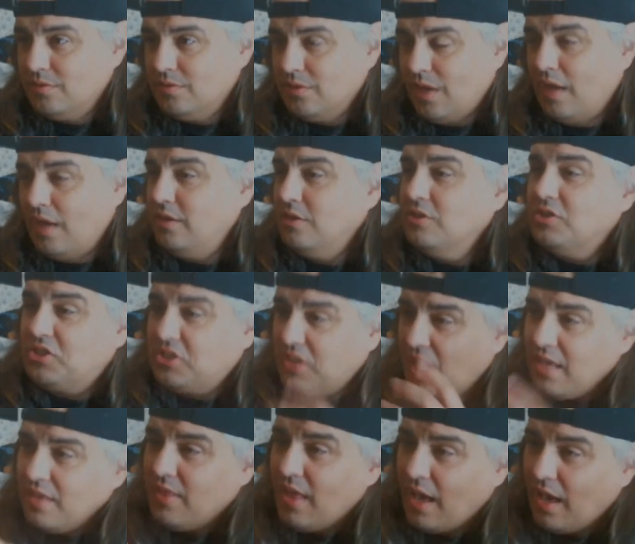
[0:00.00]
I didn't
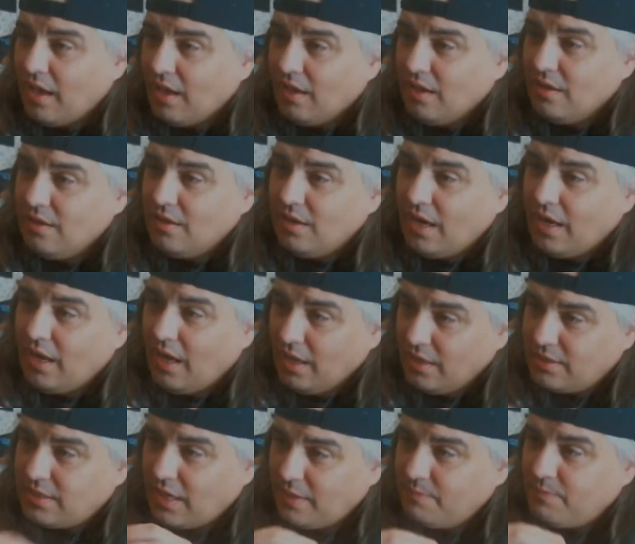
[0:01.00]
say that.
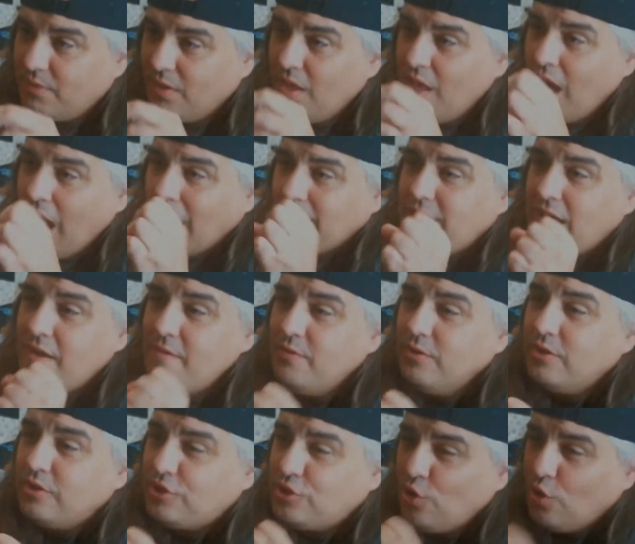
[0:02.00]
I gave her
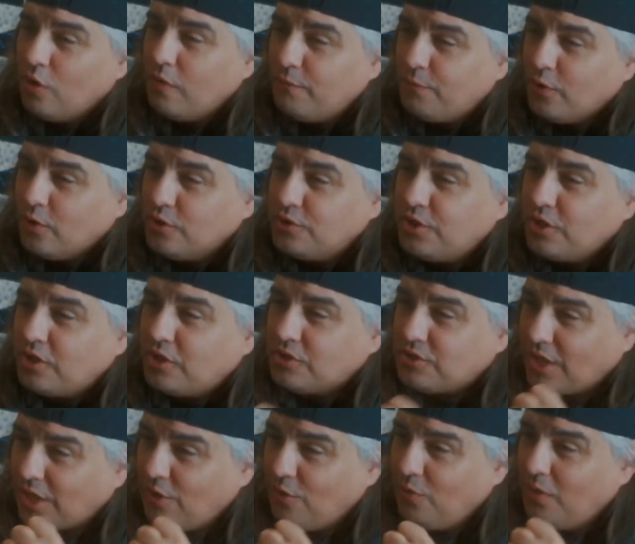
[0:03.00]
the short version because
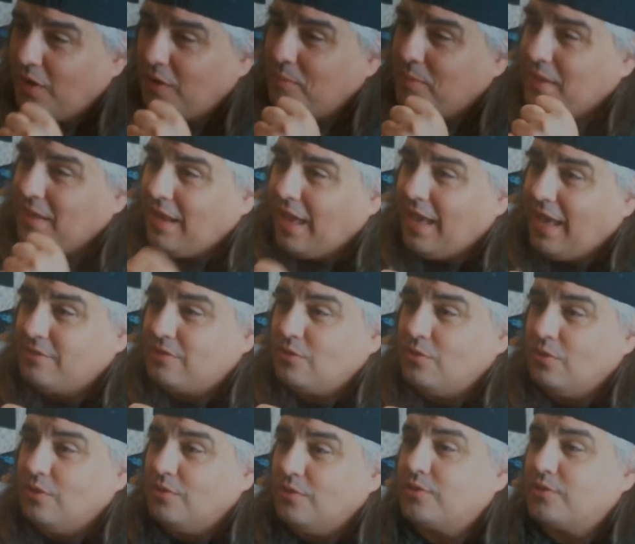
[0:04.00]
I don't want to be an asshole.